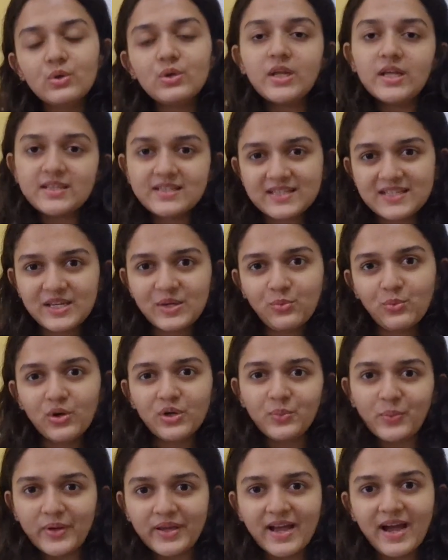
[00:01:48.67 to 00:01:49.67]
let's see
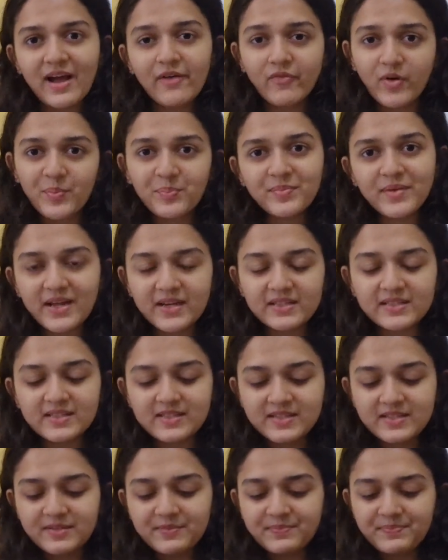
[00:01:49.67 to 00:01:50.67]
what we have up next.